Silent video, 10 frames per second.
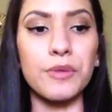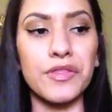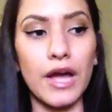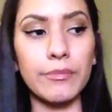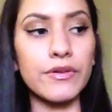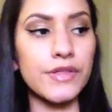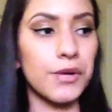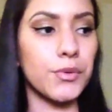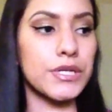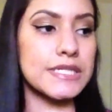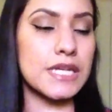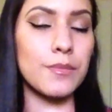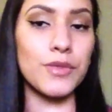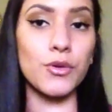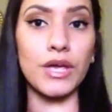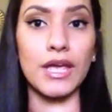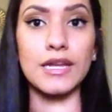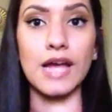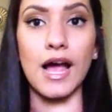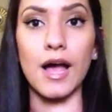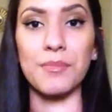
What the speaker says: With hyperthyroidism, you can